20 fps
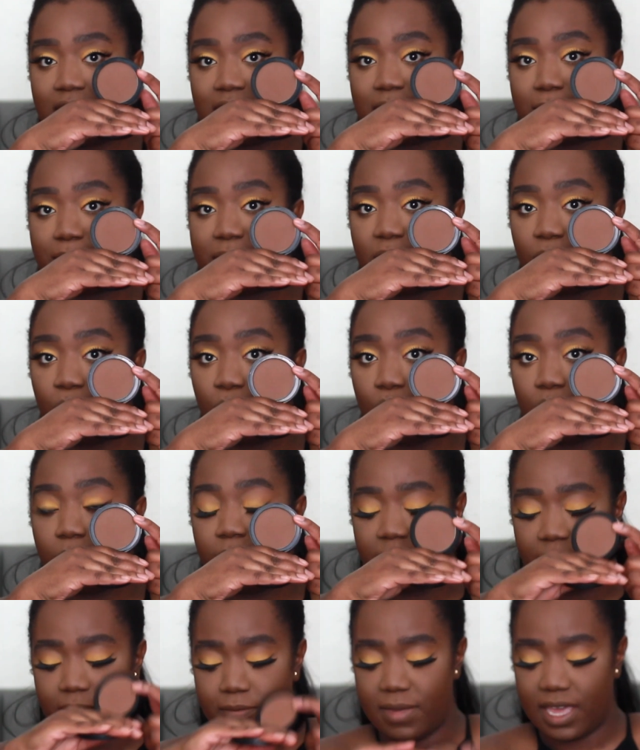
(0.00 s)
It's a bit
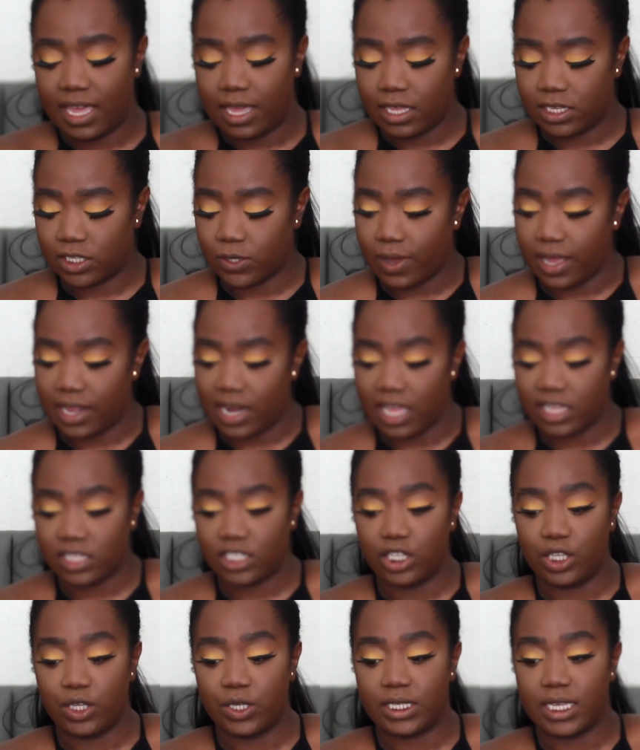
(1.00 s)
warm for me, so I like
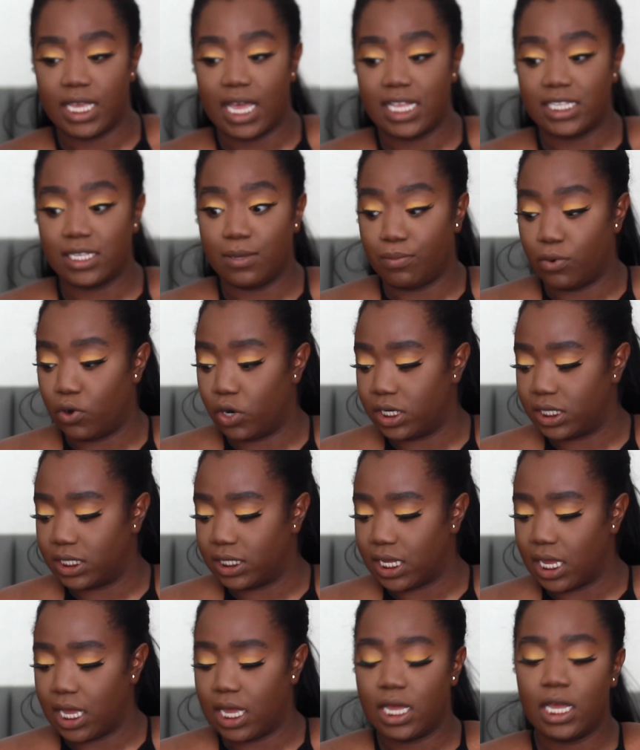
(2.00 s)
to use it as a
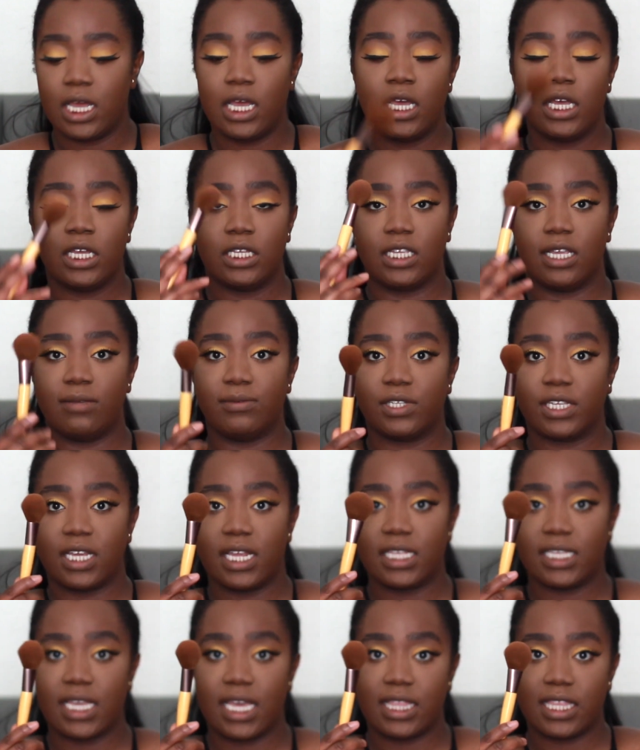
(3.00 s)
bronzer. So I'm just
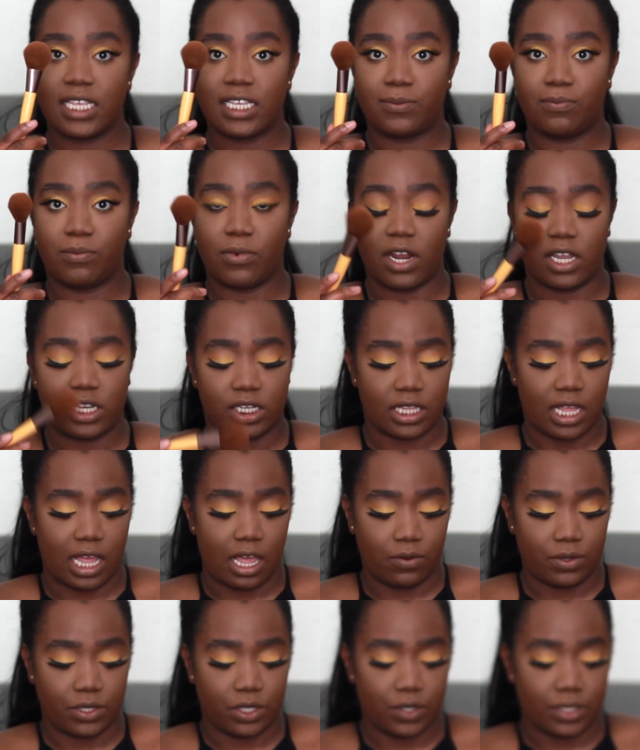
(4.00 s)
going to take this brush that
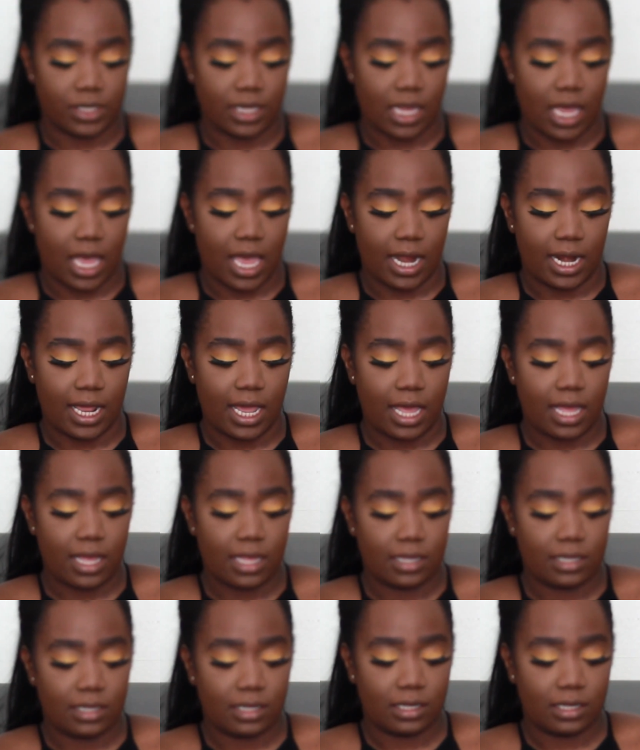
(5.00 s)
I was using earlier.